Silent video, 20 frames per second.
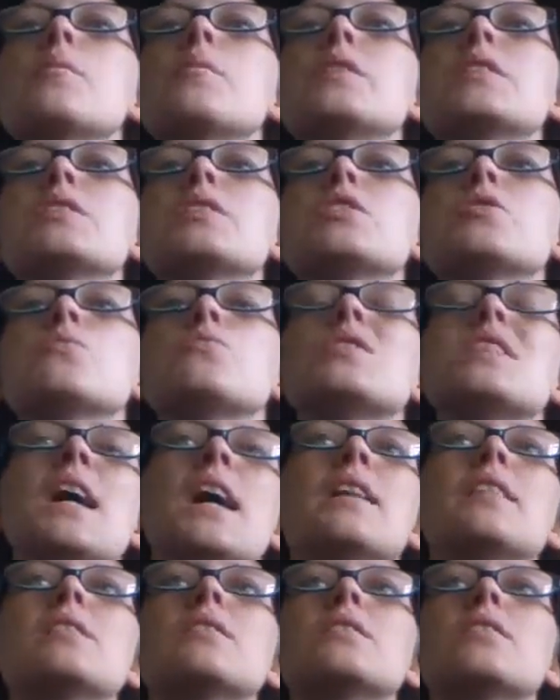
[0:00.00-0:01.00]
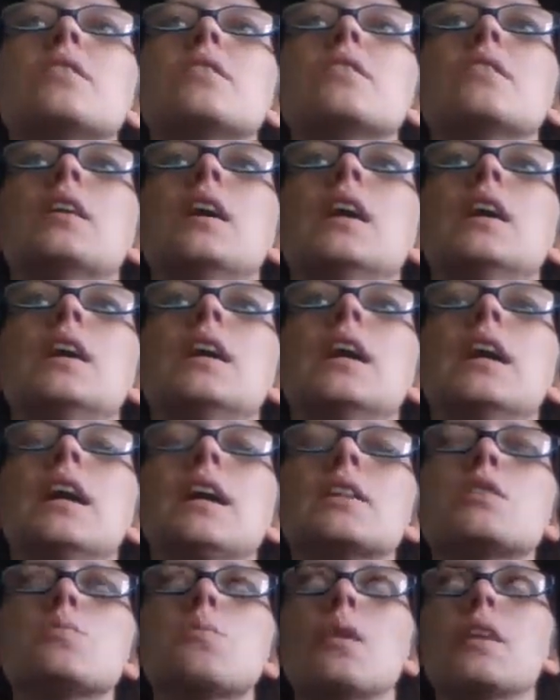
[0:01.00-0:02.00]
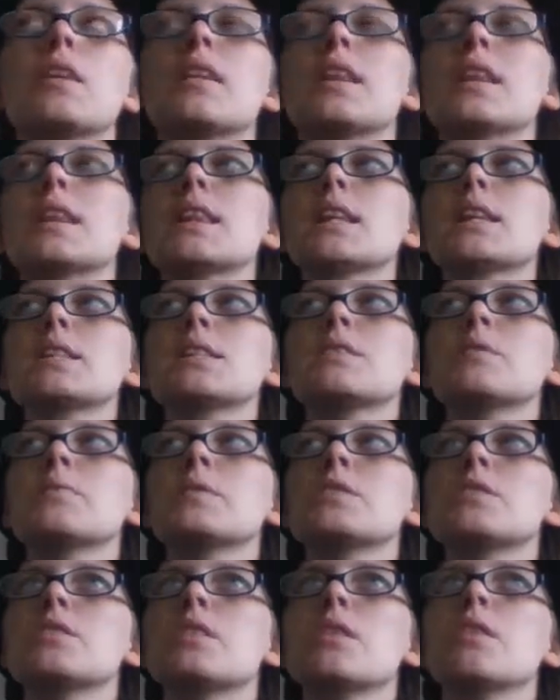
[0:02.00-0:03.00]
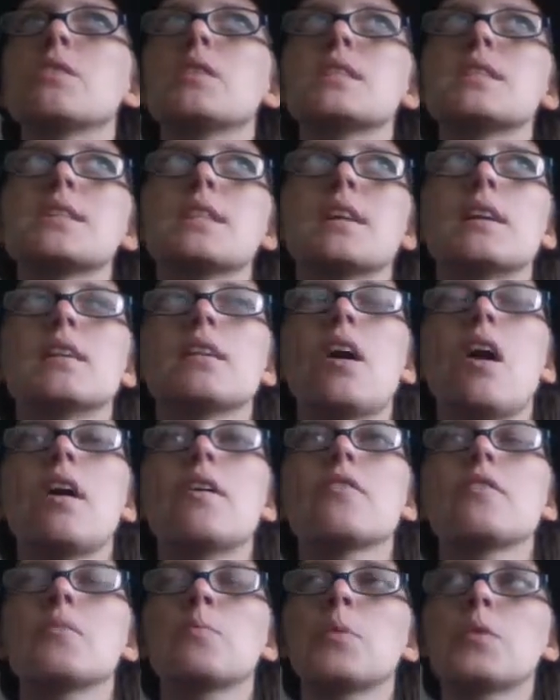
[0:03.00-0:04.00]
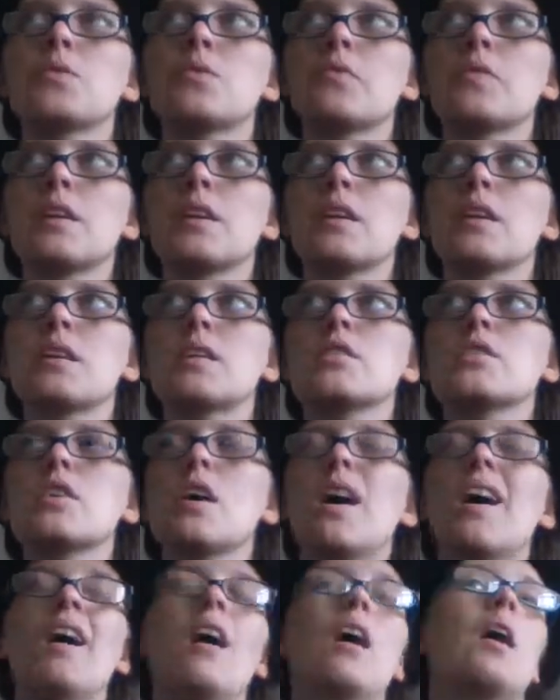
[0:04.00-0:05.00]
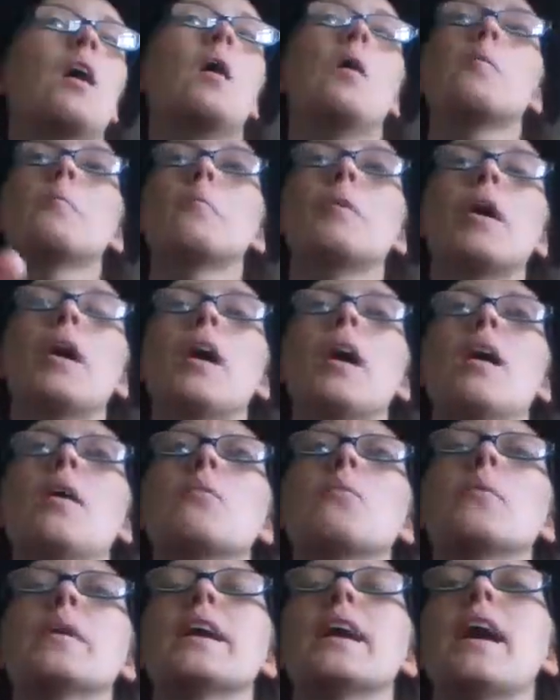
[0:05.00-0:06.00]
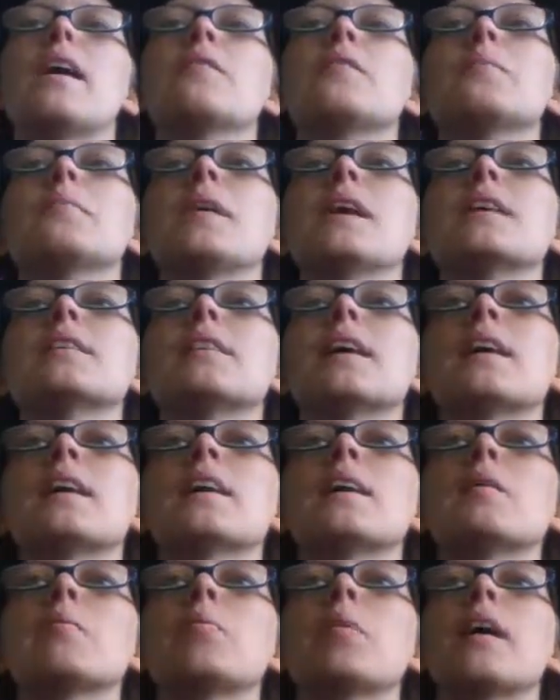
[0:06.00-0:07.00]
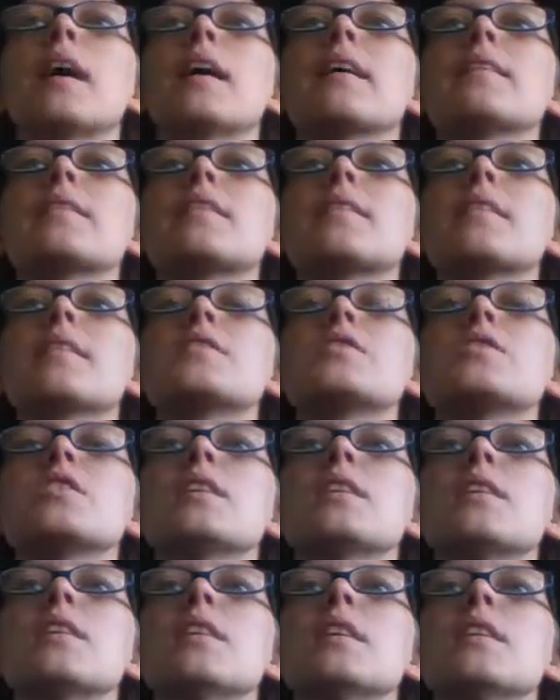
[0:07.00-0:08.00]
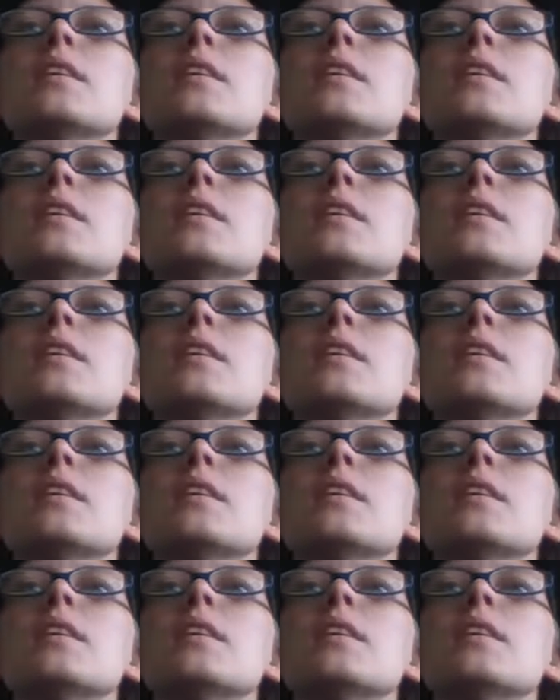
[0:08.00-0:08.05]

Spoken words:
We do tend to. It's one of the things that we do, the Sea Life, the Model Village. But we haven't made any plans this year.